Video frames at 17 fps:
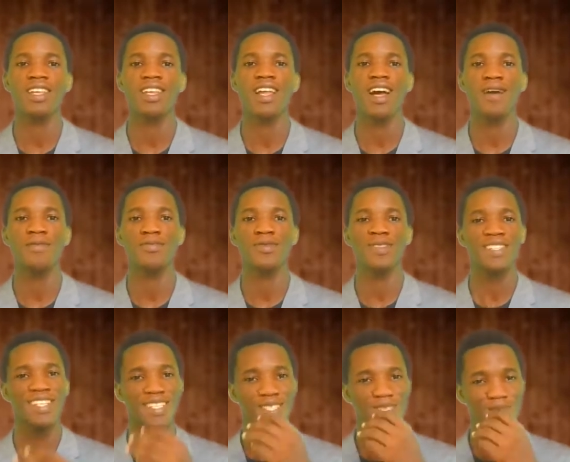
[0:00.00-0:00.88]
thing that
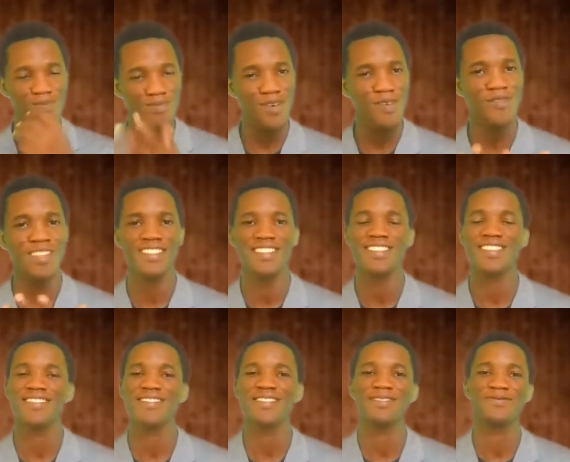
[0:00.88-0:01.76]
happens is profit.
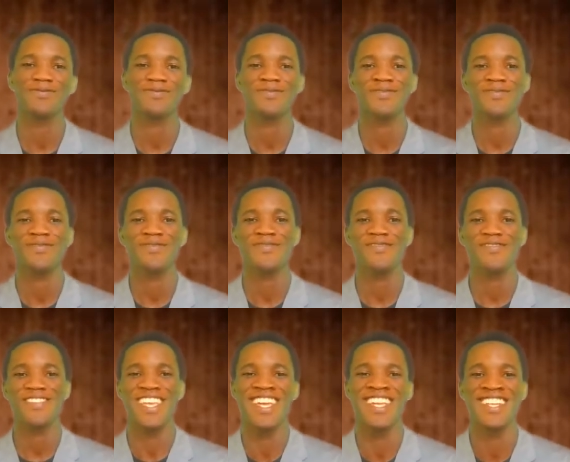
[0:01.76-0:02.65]

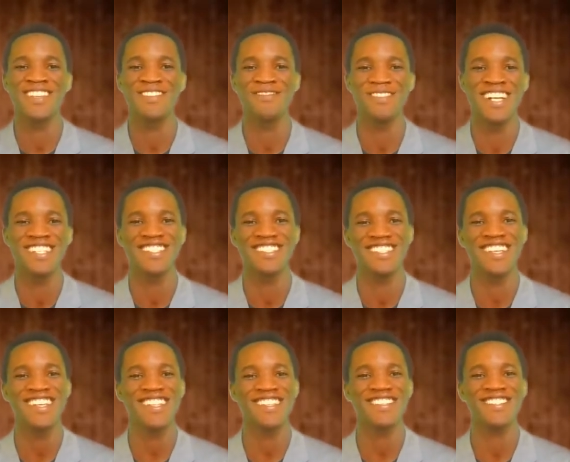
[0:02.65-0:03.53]
Can you imagine
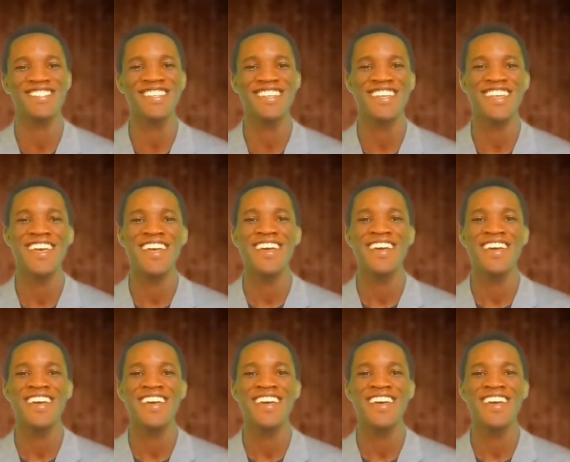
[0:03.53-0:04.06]
that, is it?